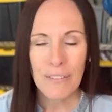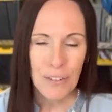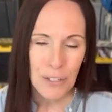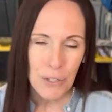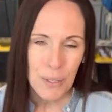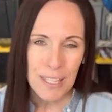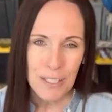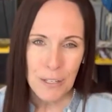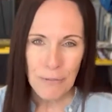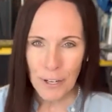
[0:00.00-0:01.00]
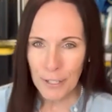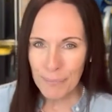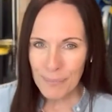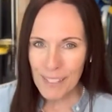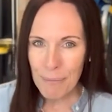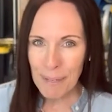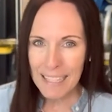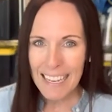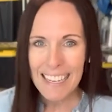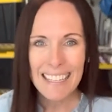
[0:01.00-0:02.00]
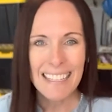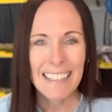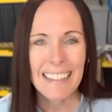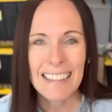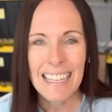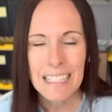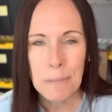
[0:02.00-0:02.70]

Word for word: if you're enjoying this so far, give me a like. Let's